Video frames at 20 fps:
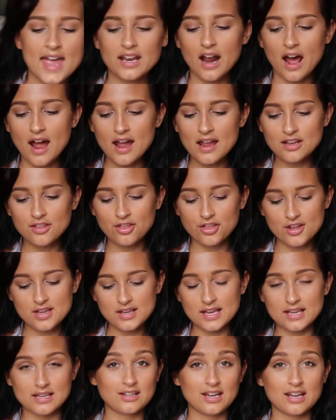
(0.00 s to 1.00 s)
And I
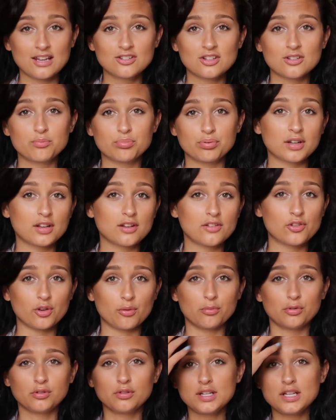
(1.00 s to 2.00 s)
think it tasted pretty
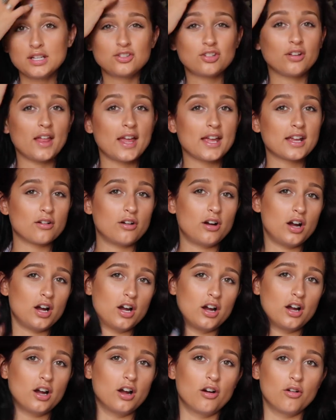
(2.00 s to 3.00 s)
similarly to like
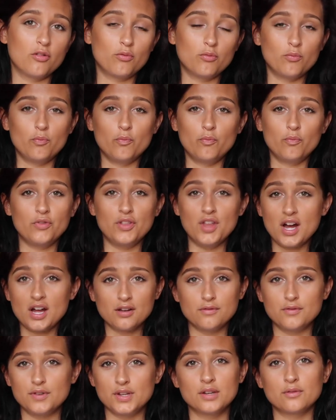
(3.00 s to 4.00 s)

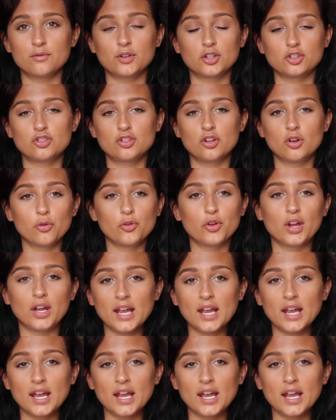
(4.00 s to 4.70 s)
non-vegan French toast.